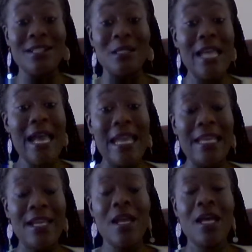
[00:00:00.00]

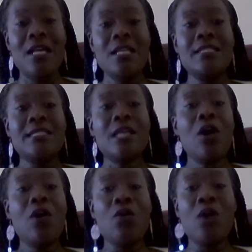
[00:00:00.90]
Okay.
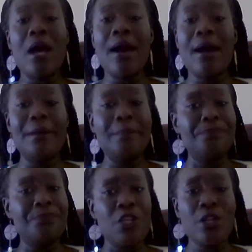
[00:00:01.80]
So,
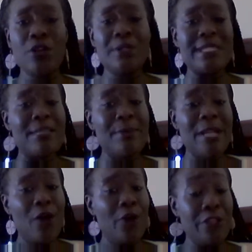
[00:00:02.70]
you sleeping
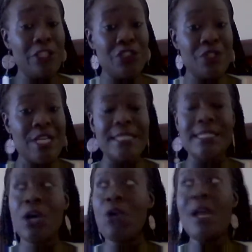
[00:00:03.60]
out on the street.
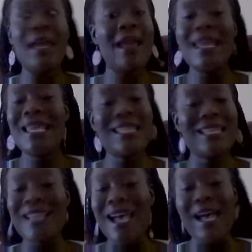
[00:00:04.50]
So
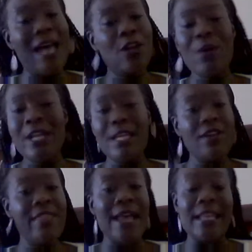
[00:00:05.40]
I don't want to
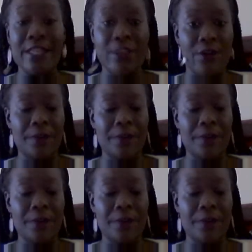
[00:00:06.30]
hear that either.